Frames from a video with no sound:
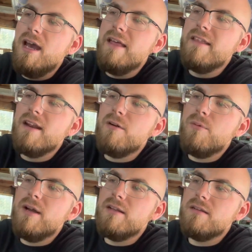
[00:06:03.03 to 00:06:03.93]
and then I
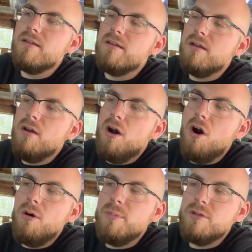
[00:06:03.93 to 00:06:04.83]
went
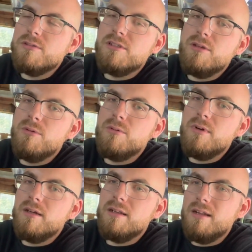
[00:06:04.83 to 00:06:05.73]
almost you
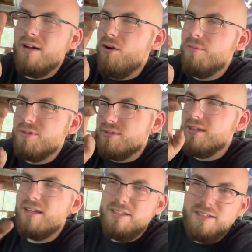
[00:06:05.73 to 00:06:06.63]

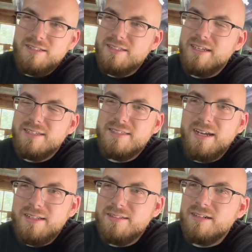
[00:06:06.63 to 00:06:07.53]
could say a
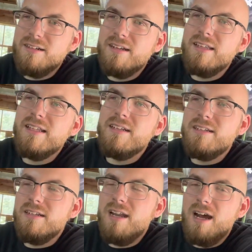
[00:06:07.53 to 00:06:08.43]
second turn, and then
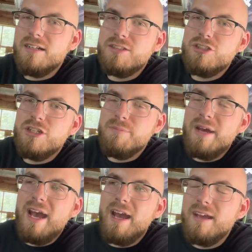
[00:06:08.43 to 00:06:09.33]
notched it
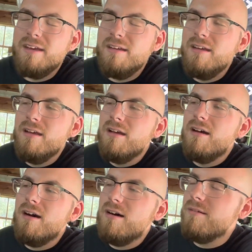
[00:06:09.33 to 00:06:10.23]
back
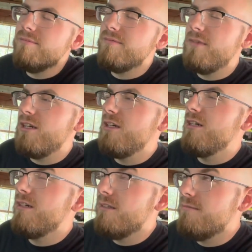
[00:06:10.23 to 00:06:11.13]
a good,